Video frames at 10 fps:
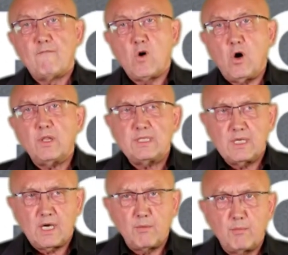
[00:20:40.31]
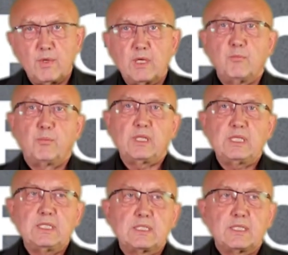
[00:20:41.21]
all the time,
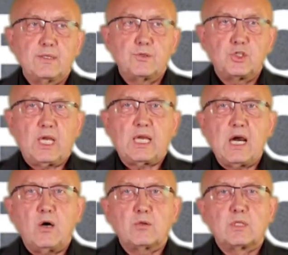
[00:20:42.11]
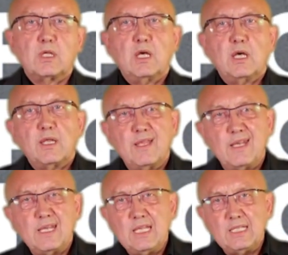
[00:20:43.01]
please check out the
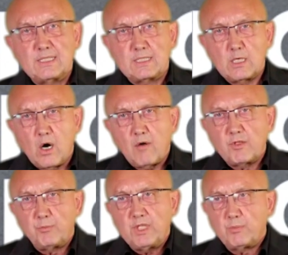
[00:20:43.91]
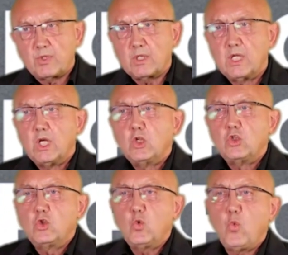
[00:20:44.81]
needs of the people
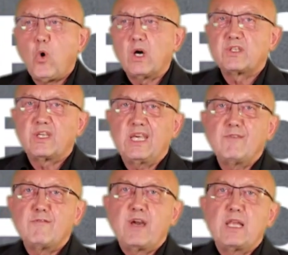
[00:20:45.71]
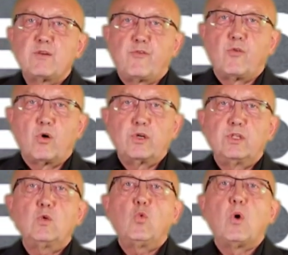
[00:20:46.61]
you want to invent for,
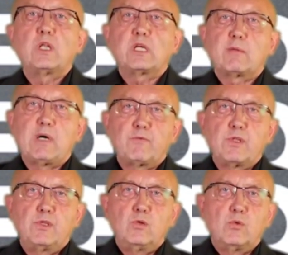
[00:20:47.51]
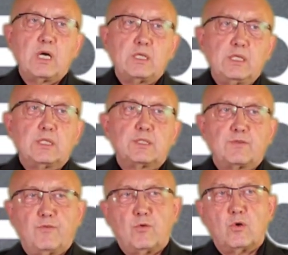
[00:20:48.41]
you want to come up with new ideas
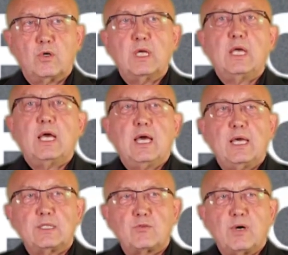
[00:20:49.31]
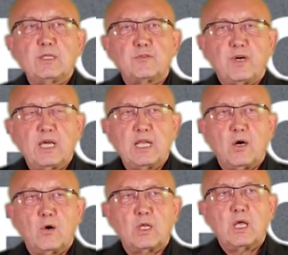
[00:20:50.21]
for, and try to find
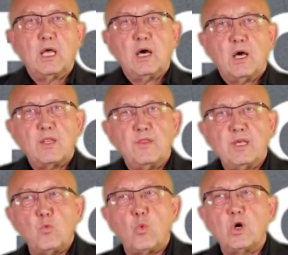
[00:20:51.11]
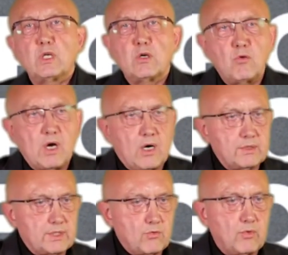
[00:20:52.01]
out their
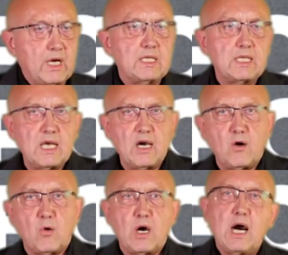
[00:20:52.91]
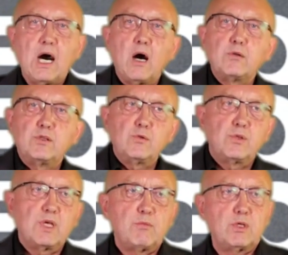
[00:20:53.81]
workarounds right now. How do
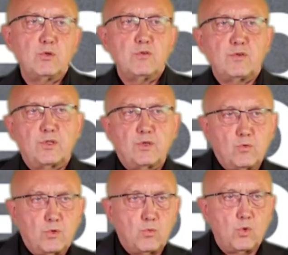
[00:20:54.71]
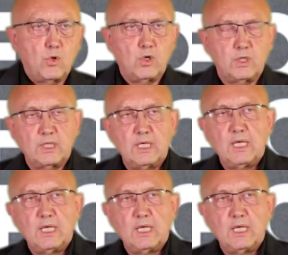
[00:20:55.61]
they maneuver through the world